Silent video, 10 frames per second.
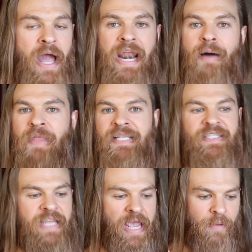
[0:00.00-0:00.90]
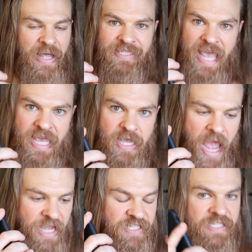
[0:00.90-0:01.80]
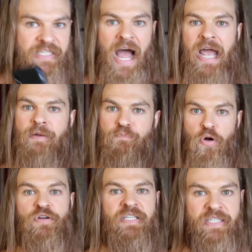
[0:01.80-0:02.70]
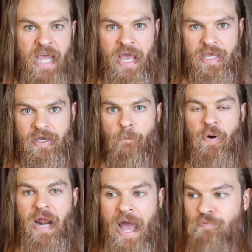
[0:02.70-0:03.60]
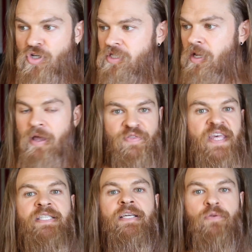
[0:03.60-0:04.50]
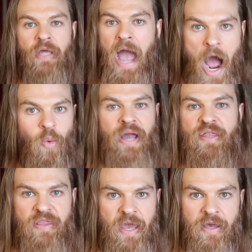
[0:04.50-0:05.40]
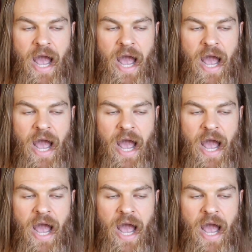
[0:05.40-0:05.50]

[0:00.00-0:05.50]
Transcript: And I'm not saying I'm not taking a side per se, but I'm just, this is how I think.